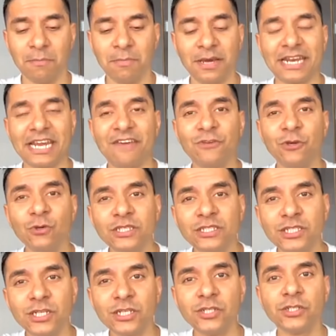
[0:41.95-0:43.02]
But if you
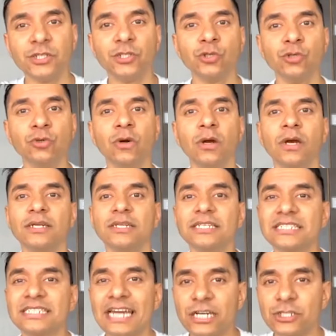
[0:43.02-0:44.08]
continue to do
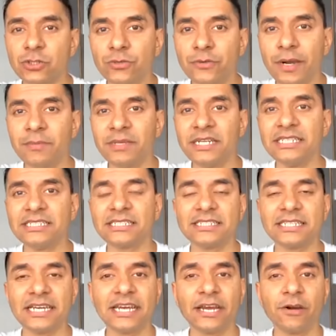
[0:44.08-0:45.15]
these natural remedies
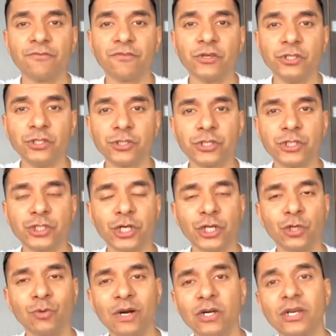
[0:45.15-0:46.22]
and take care of your
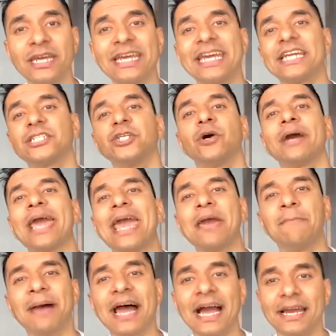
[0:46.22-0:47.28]
nutrition, you are gonna get your
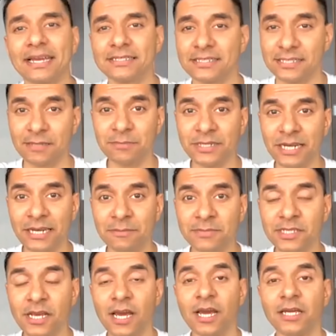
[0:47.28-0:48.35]
hair back. And
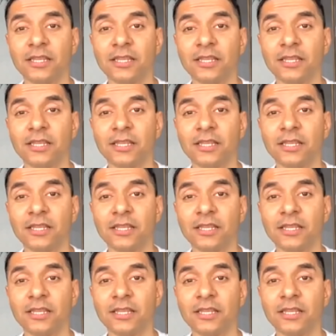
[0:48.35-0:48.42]
sometimes